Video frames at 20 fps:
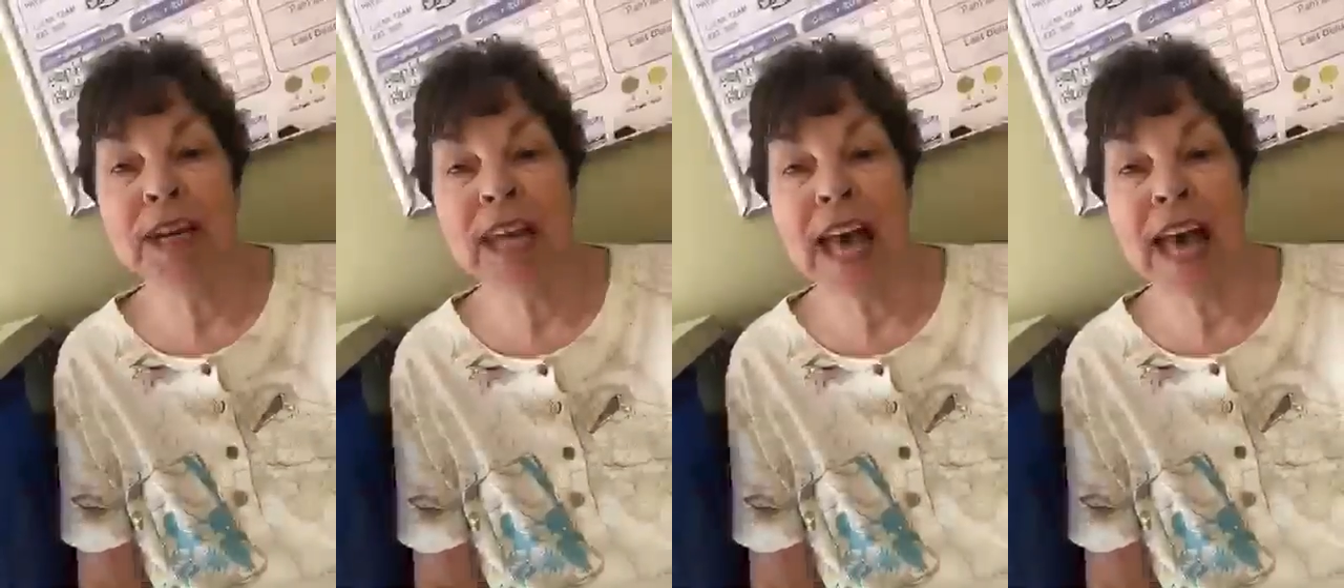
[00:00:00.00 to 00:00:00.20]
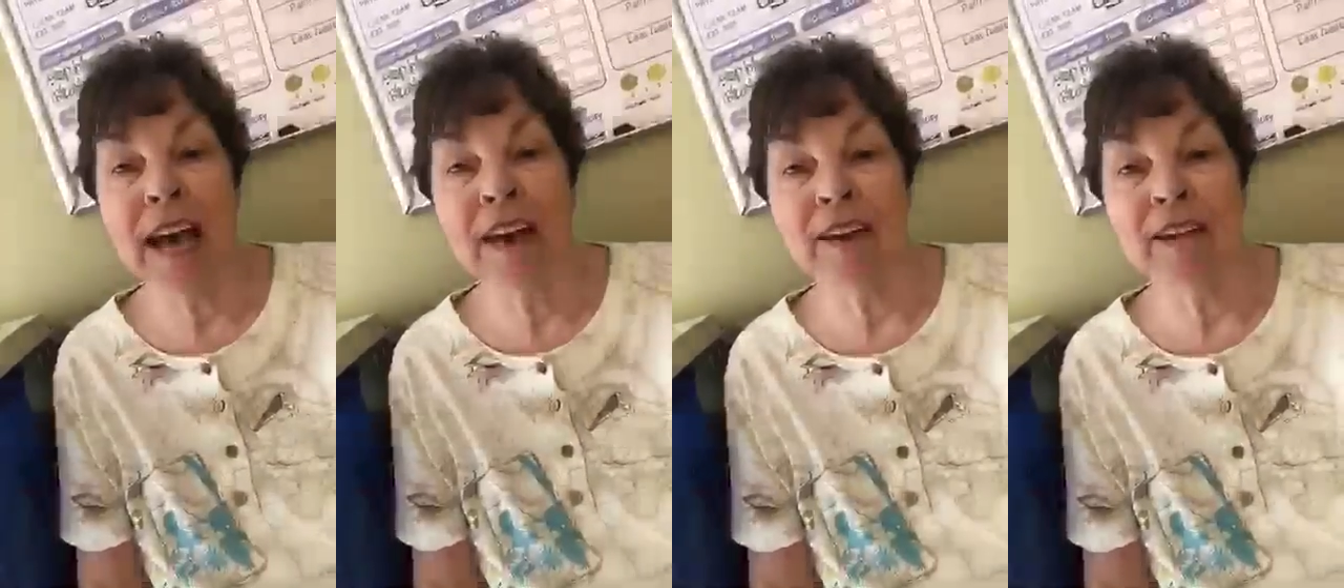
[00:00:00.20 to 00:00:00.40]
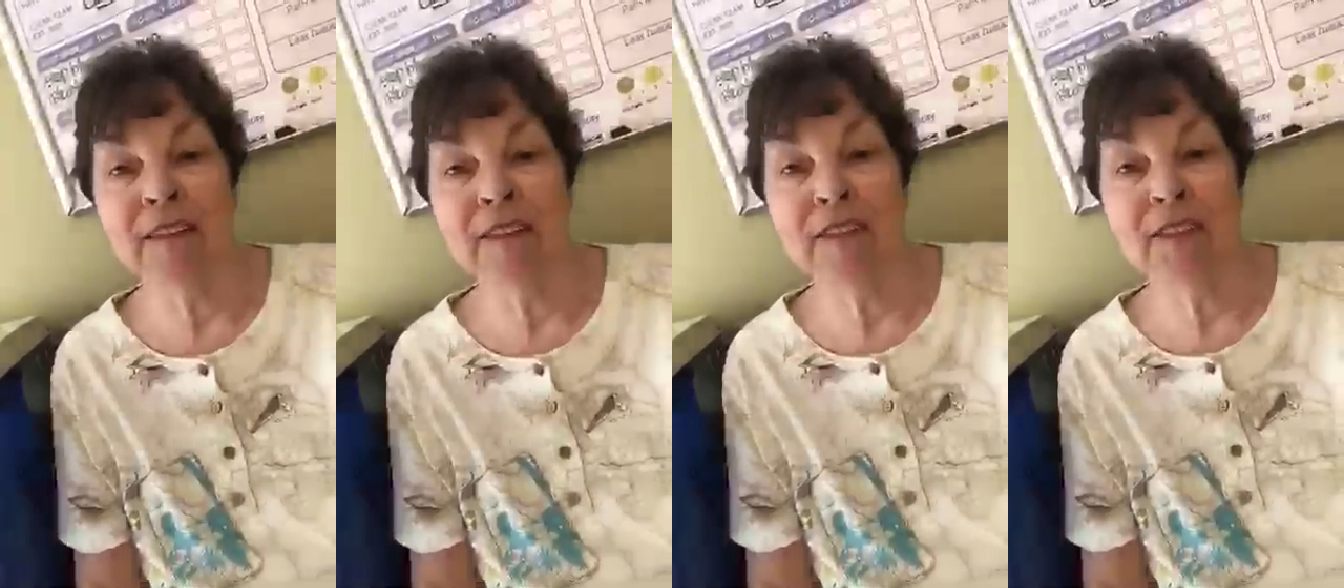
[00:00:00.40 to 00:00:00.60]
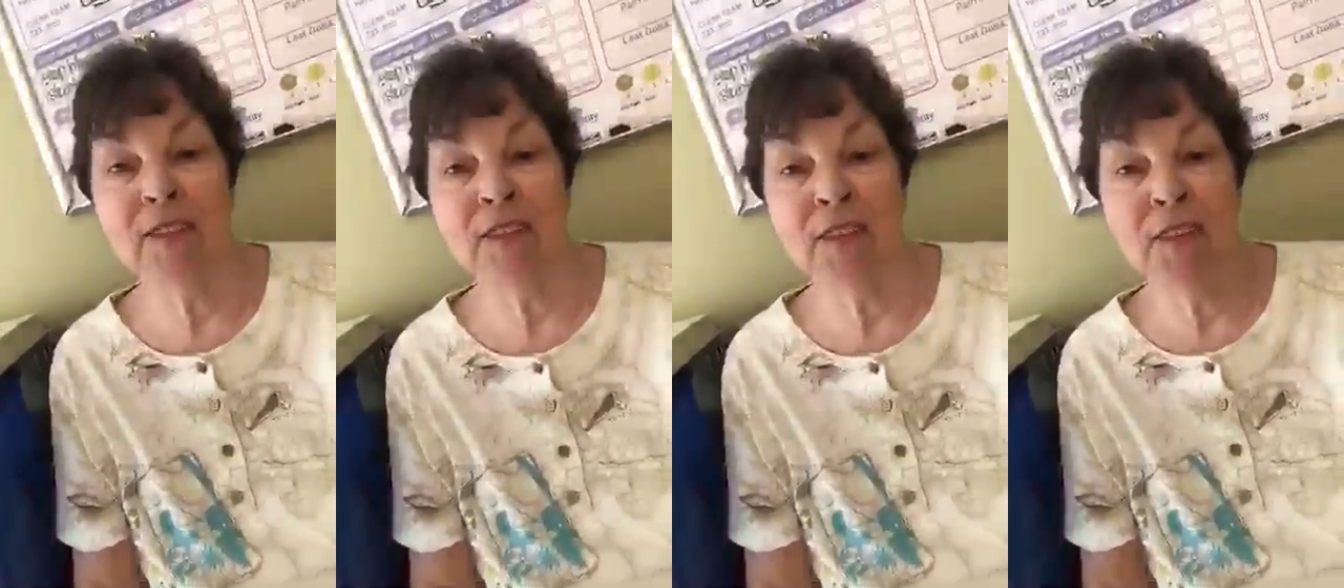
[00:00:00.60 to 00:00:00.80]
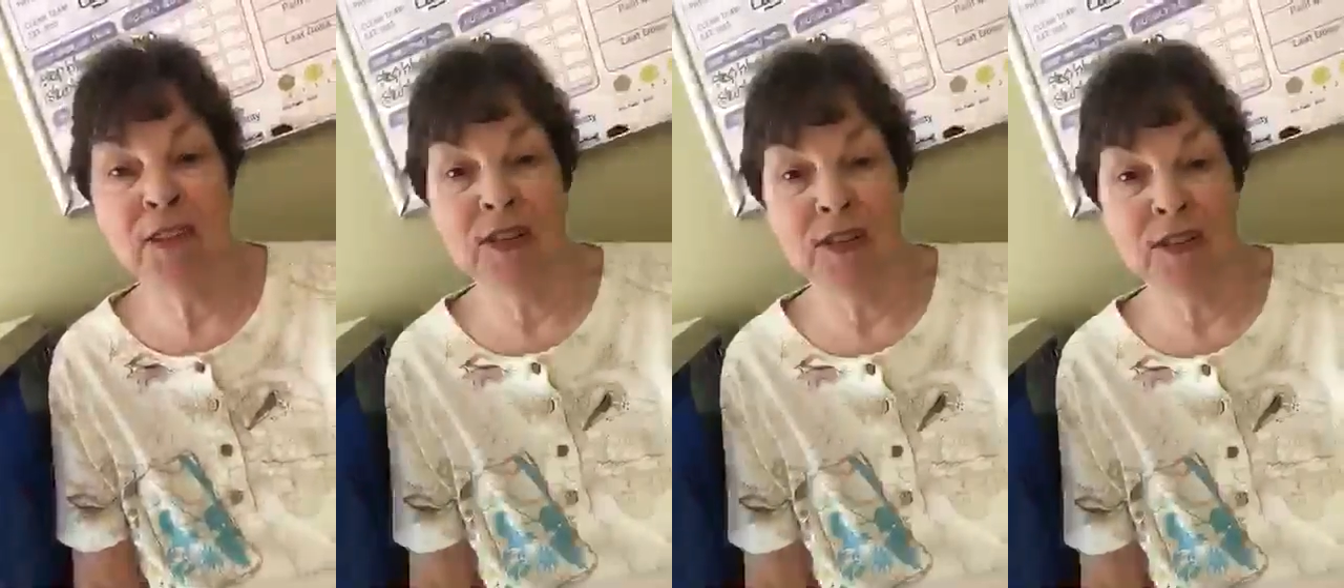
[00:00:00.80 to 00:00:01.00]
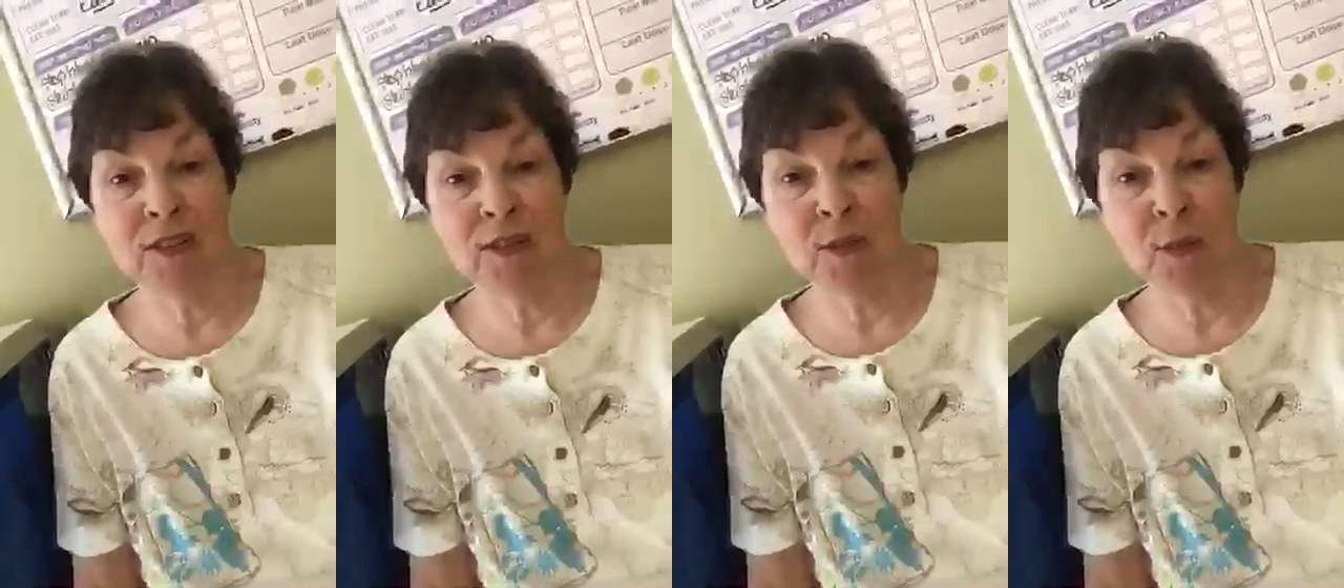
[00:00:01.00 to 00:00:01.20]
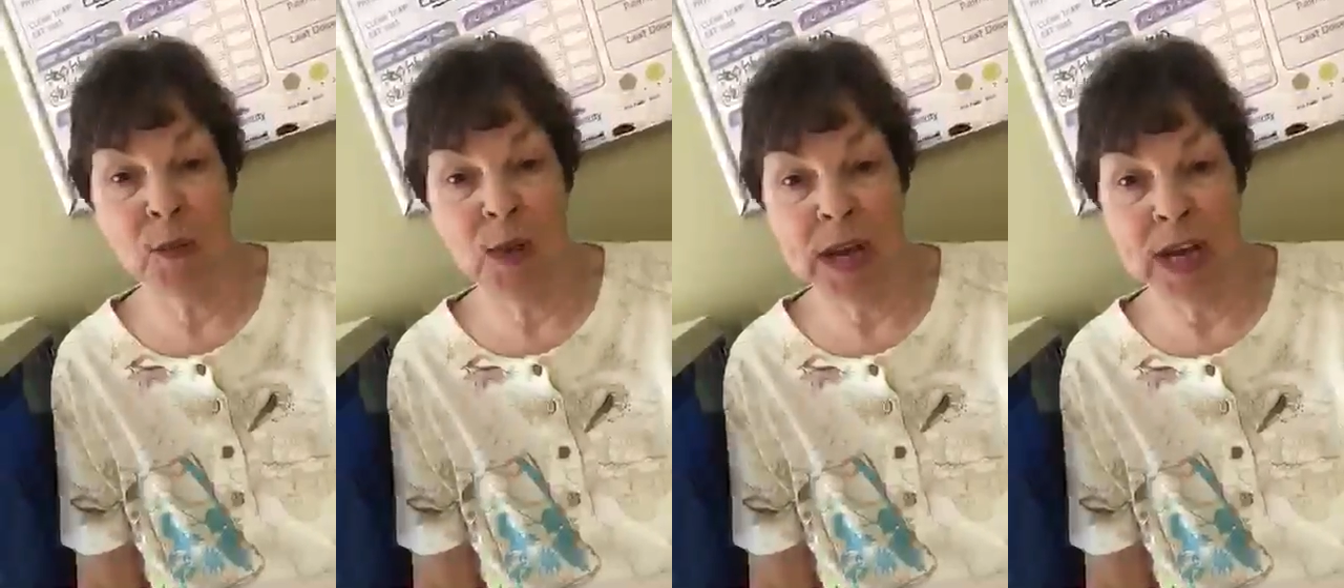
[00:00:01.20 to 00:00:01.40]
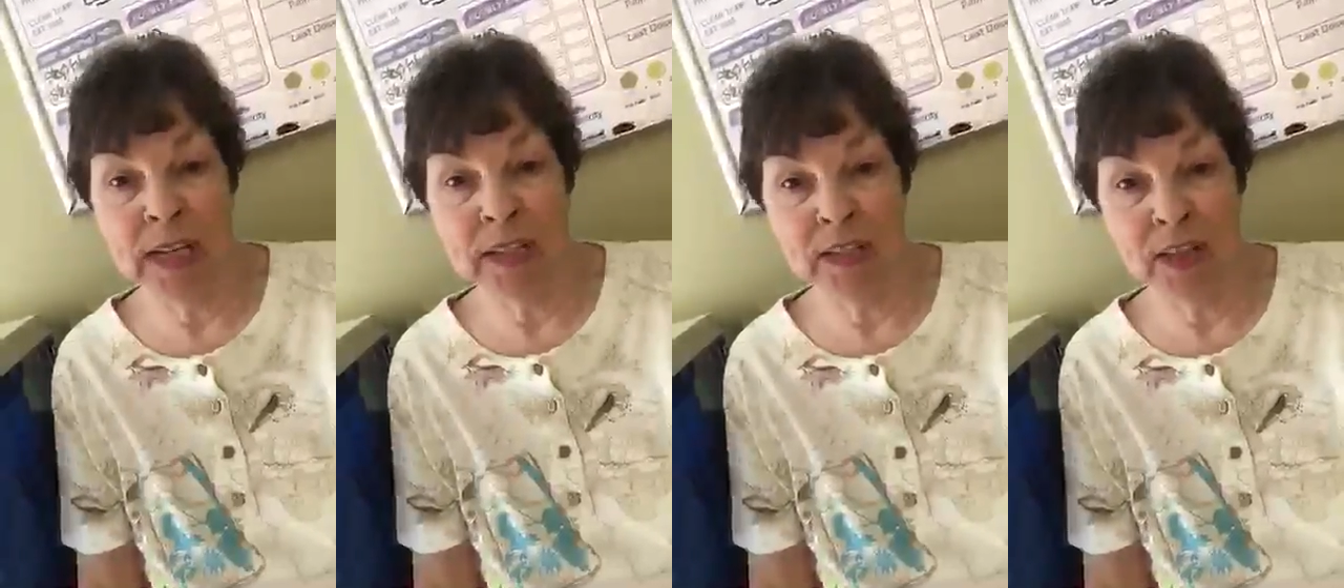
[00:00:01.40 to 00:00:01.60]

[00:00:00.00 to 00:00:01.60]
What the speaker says: out to the swing,